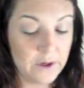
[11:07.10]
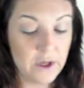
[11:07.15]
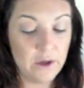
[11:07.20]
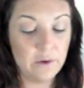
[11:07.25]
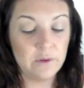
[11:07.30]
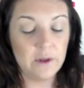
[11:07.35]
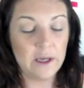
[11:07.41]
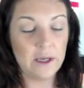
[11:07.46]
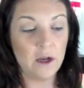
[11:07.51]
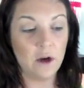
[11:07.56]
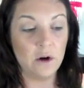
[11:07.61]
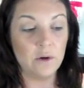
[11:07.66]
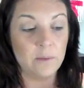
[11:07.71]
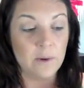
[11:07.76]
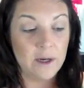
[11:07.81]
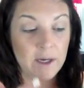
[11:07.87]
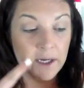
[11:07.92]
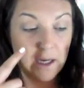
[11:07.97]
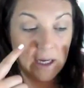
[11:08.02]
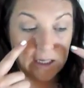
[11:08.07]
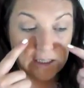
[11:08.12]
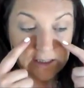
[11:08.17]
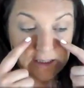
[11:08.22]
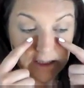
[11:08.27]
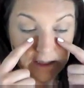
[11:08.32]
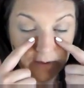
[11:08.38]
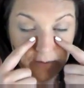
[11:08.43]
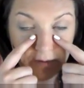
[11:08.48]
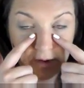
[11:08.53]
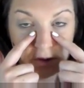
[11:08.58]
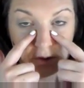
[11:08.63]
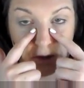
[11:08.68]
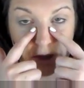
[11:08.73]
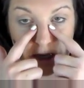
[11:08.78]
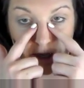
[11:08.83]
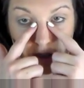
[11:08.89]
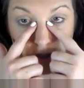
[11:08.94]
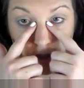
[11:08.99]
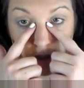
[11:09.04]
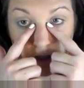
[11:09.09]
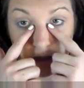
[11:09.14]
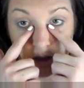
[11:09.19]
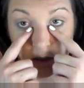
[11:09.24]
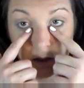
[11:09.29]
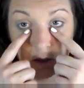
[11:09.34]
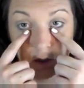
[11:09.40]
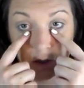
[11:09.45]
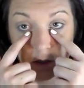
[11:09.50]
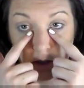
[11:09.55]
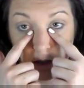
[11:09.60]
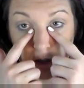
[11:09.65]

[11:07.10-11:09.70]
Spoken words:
don't know, like already I can see the foundation